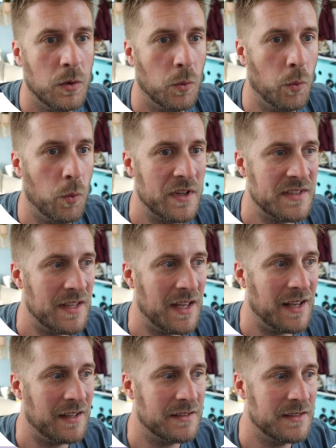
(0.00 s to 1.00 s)
Once
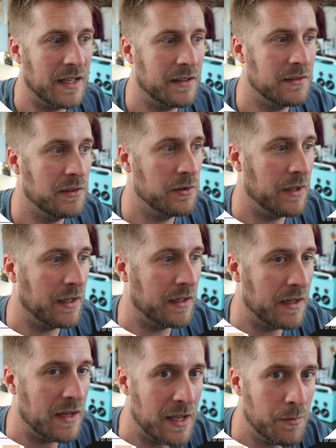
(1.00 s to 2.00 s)
that is download and
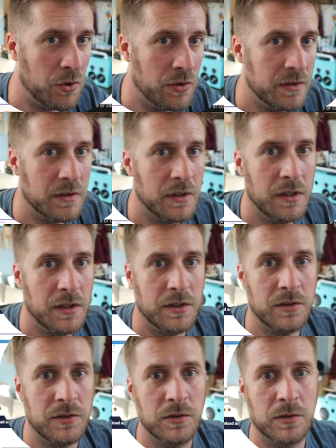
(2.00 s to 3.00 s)
enabled,
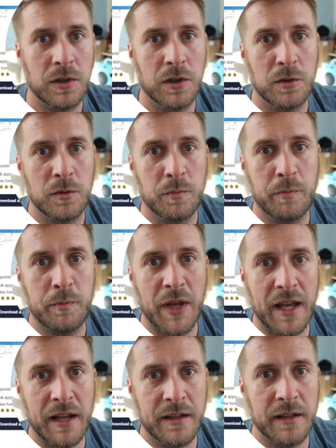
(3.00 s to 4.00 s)
you'll go
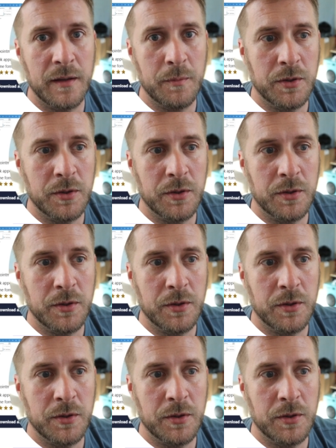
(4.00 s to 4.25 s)
back up.